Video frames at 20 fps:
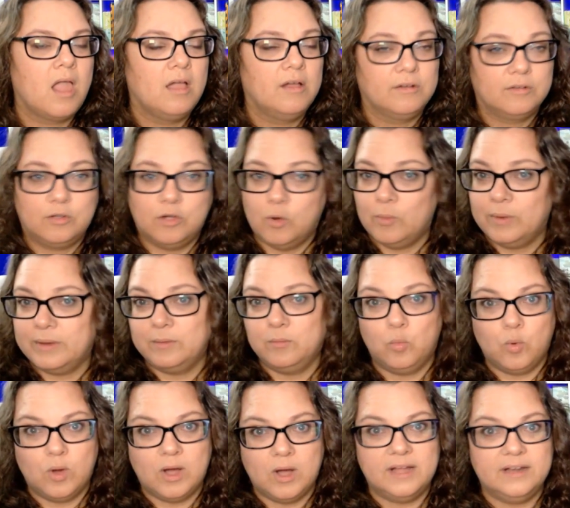going
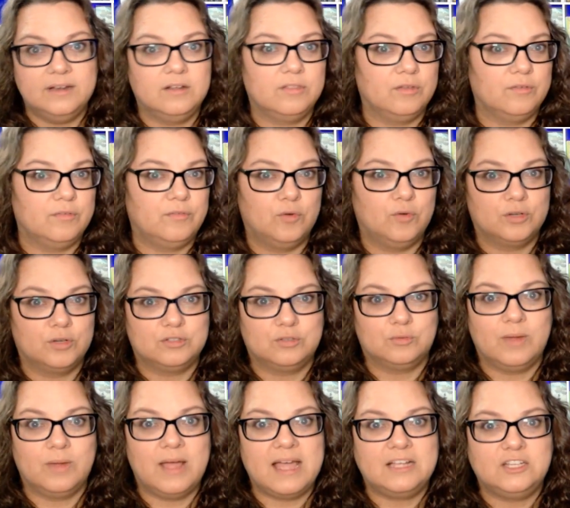one of the 4th
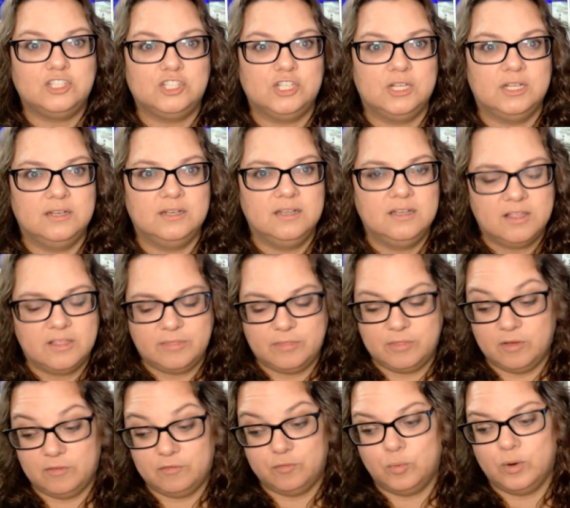direction
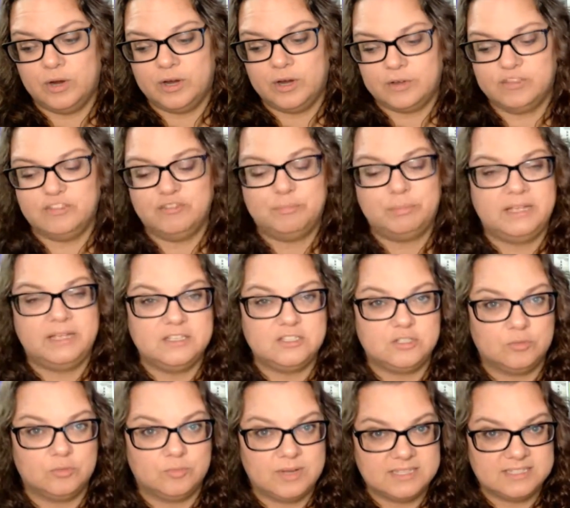of where you've placed
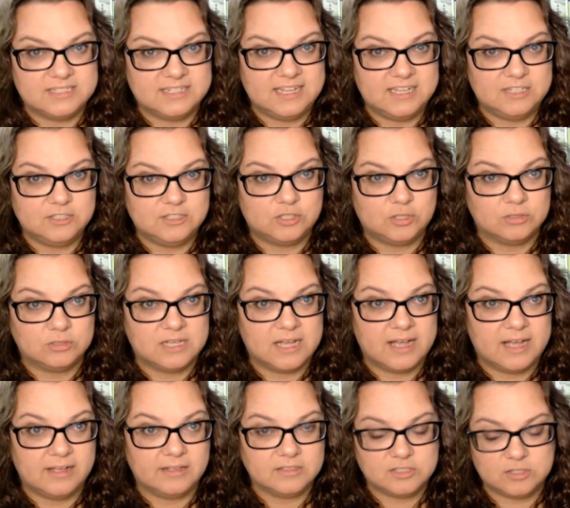your residential
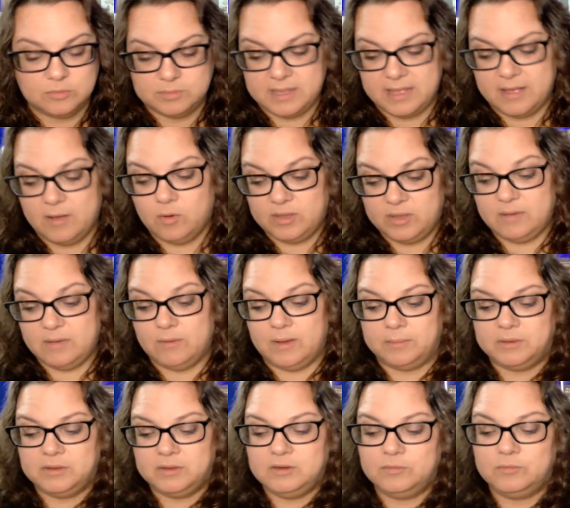tiles. So like, okay, well, I'm
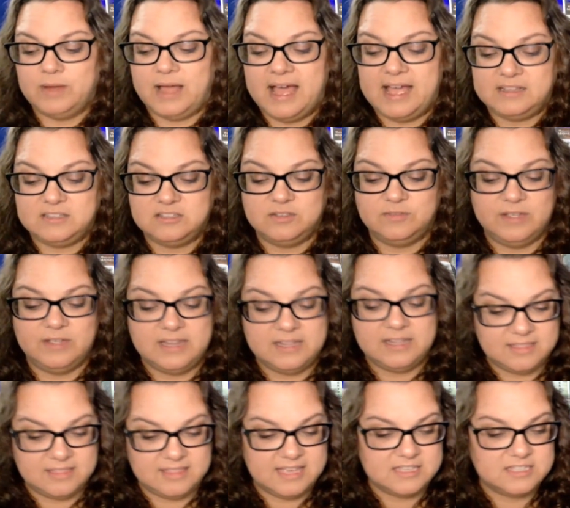going to
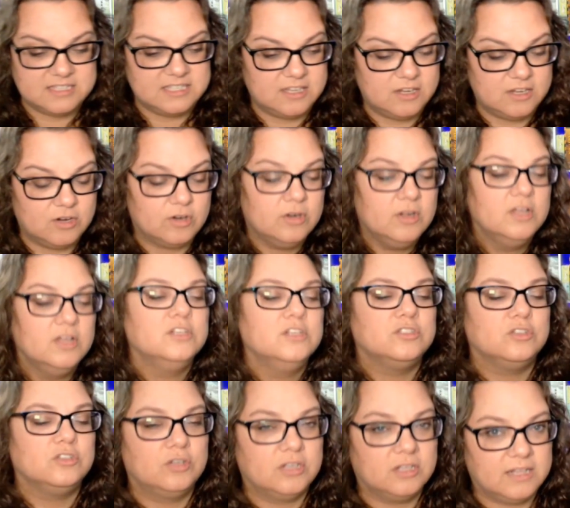activate this here. So
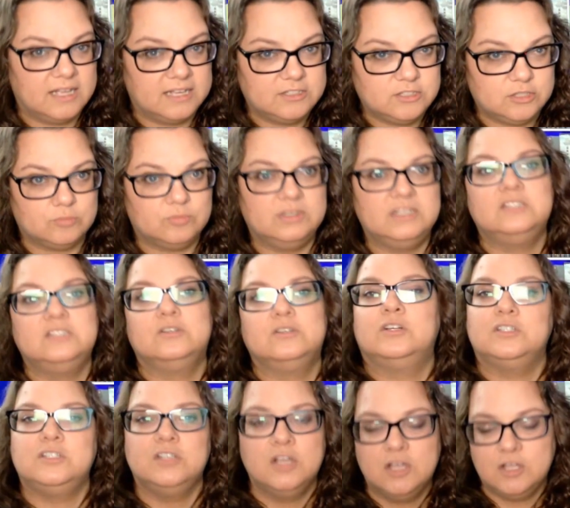you collect your
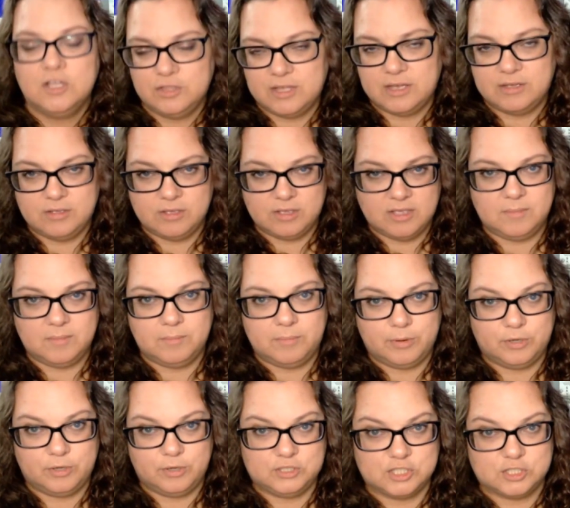resource. Now you can
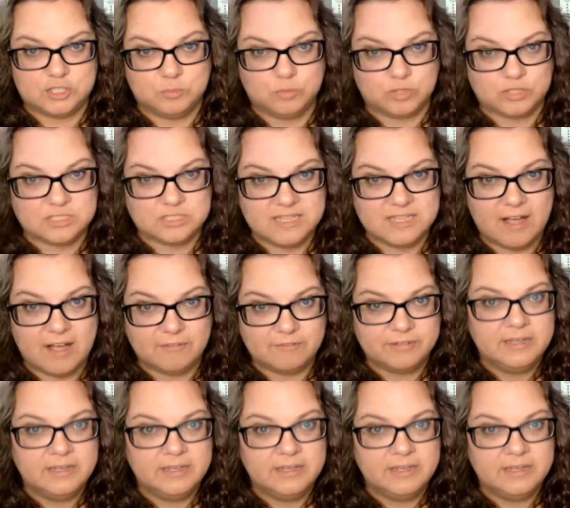purchase more stuff.